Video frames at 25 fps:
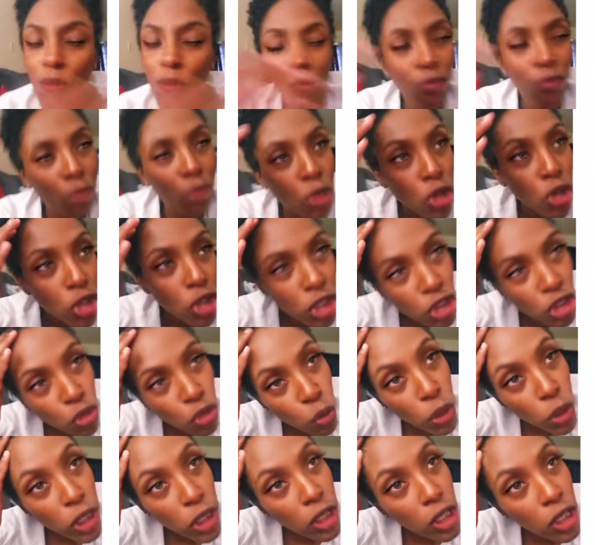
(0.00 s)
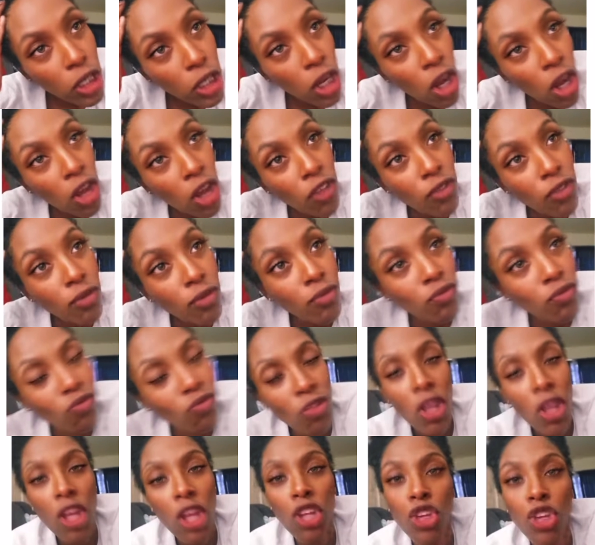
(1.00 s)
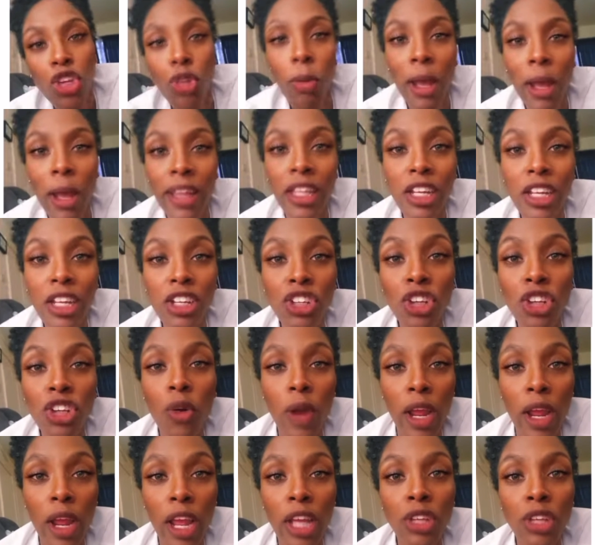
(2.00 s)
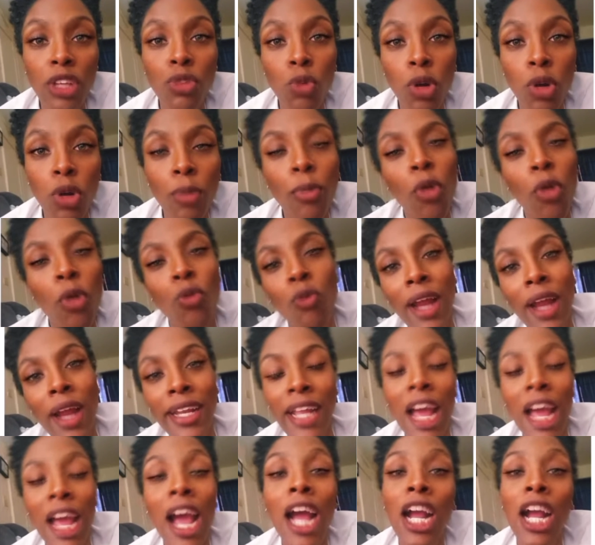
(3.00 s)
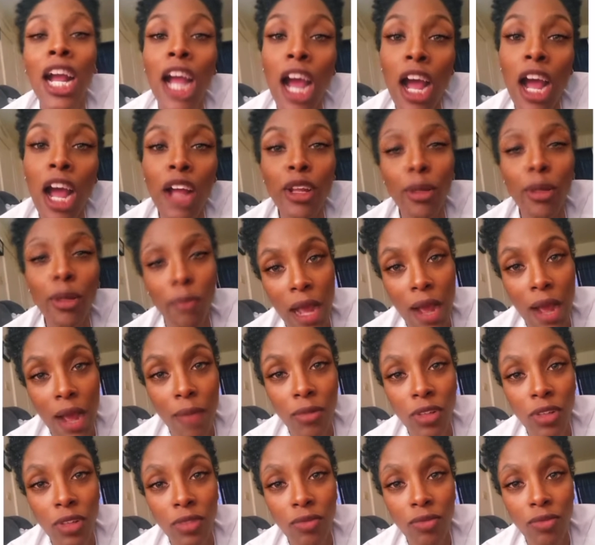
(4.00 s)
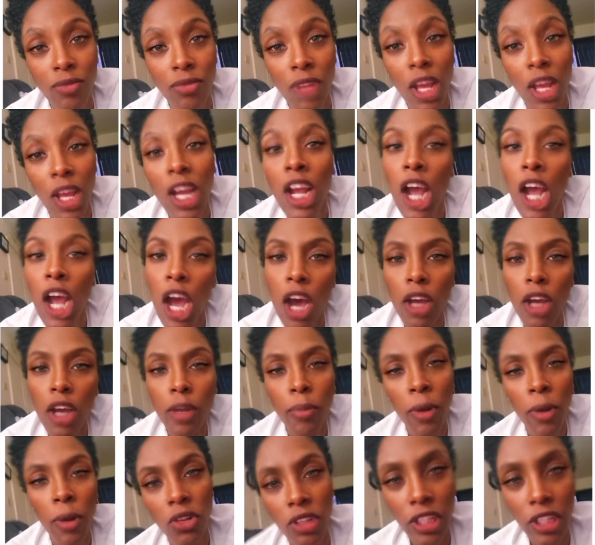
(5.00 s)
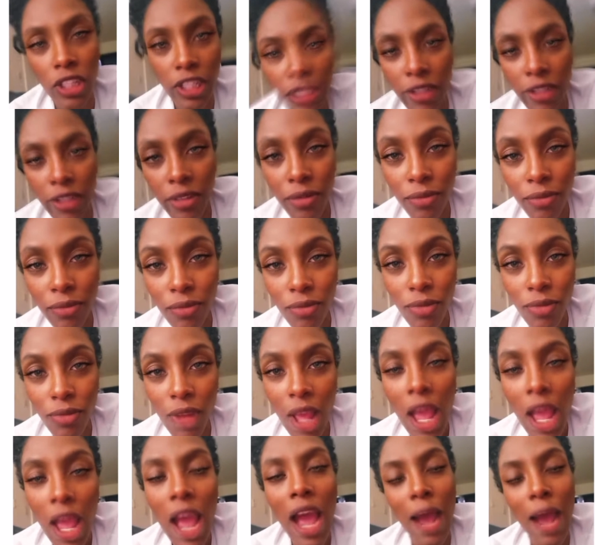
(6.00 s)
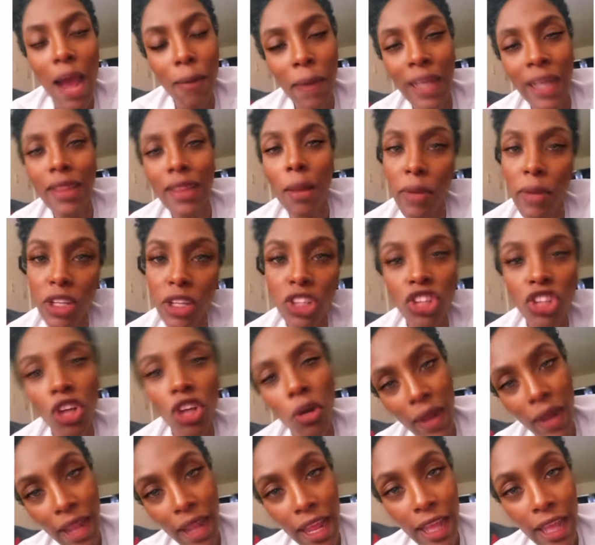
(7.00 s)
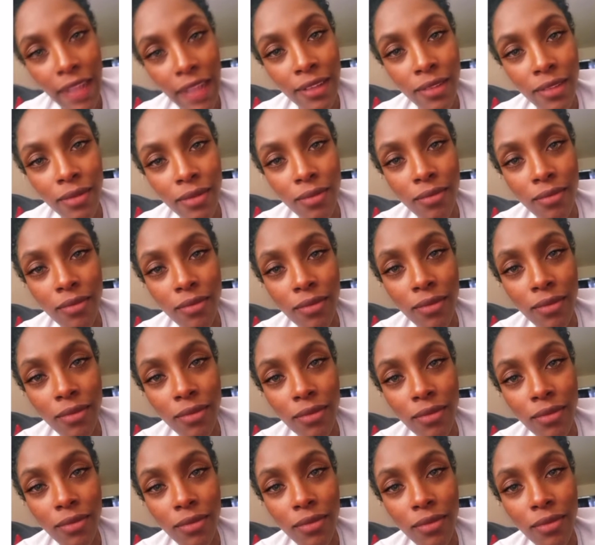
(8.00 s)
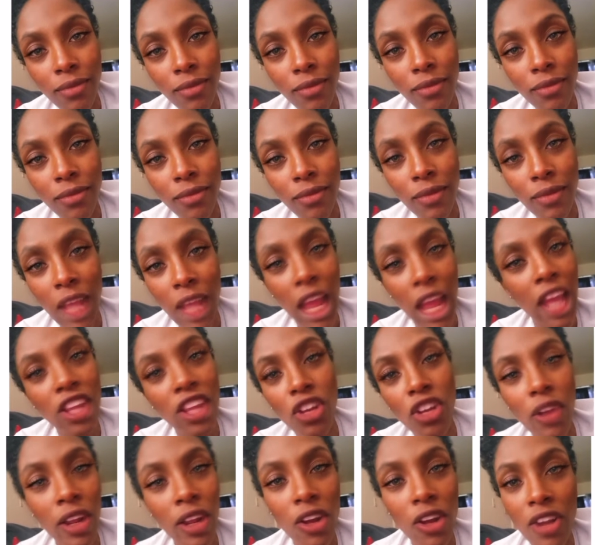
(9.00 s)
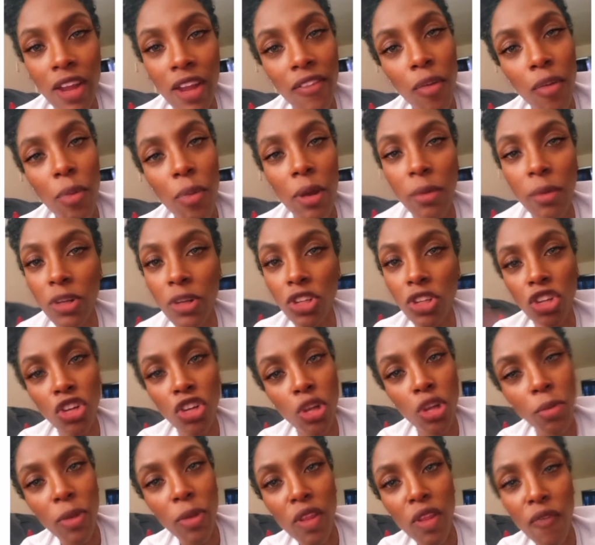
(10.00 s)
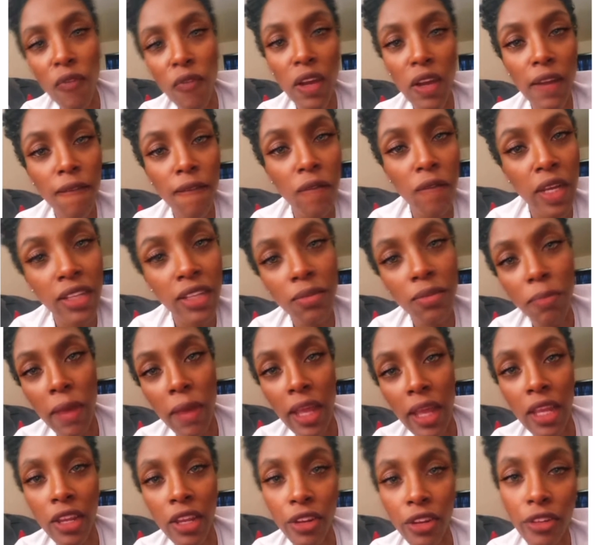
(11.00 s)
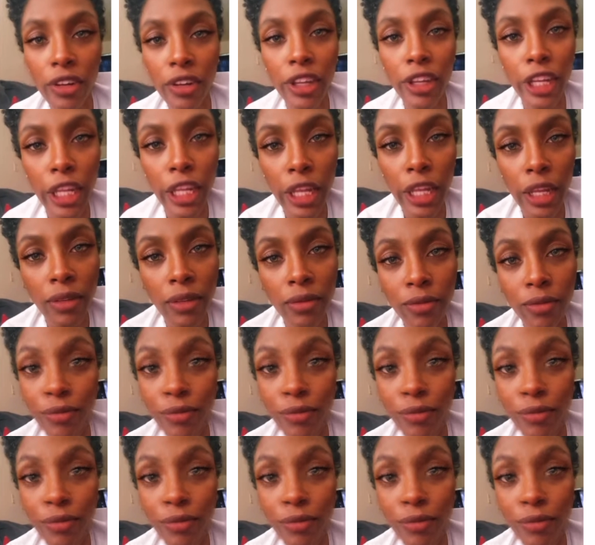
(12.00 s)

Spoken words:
Pull this wig off. You about to get your ass whooped right now. Call your mama. Call the police. I'm about to beat your ass. And you ain't gonna never be able to show your motherfucking face back here again.